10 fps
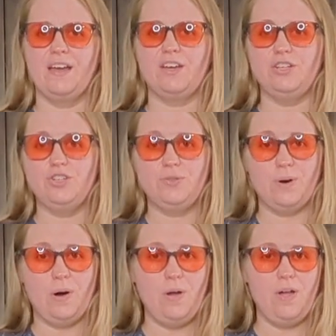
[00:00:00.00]

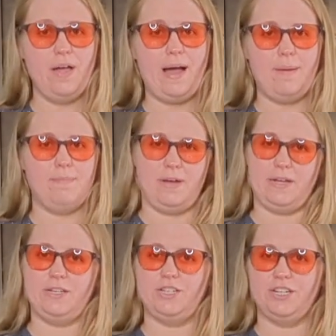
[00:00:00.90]
control how
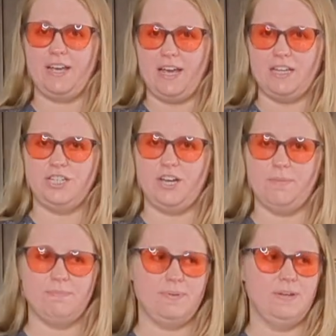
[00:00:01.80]
much ketchup,